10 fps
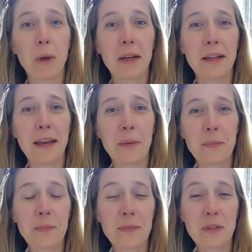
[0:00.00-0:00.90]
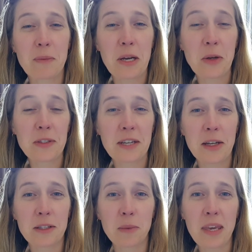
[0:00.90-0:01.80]
but yeah, it's been a good
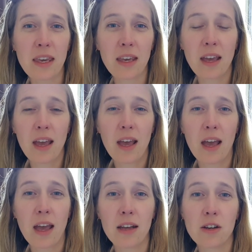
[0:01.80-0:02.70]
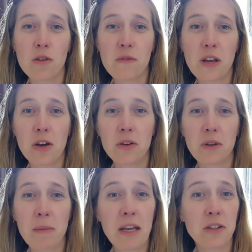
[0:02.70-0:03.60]
start to the week, and hopefully I'll
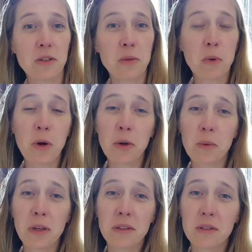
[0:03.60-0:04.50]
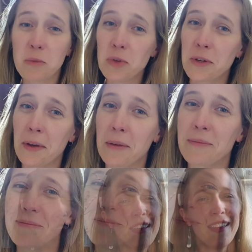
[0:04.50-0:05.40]
get back to you tomorrow with some more sewing.
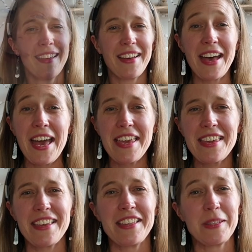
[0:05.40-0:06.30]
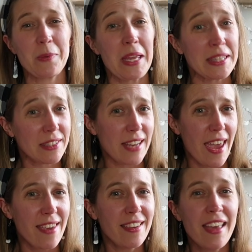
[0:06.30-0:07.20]
Bye. Hi, it's
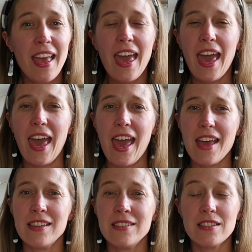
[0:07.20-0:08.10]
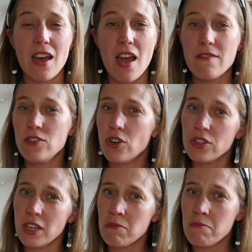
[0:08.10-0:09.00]
Wednesday. And I have
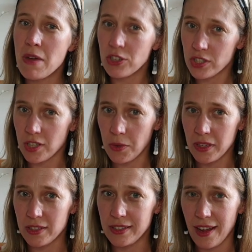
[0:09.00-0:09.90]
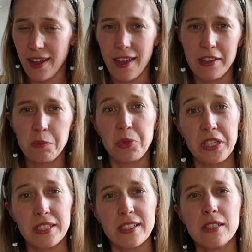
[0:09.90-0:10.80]
not done much sewing today, as
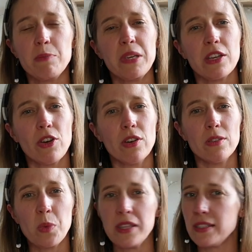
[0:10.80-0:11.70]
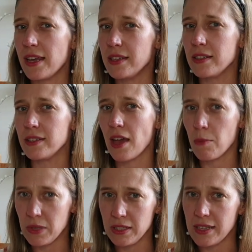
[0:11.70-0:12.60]
predicted, because Wednesdays is our
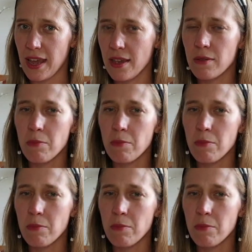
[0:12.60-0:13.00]
busy day.